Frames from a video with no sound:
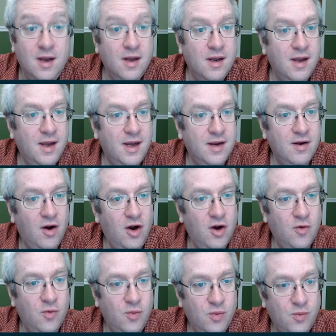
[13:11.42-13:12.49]
And,
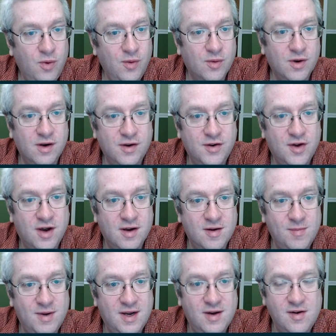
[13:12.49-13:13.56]
we were going to talk
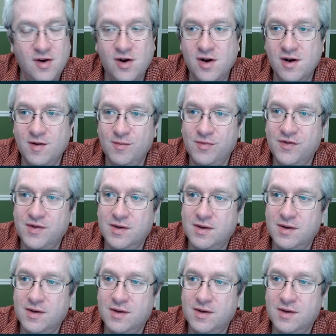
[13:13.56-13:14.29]
about arms.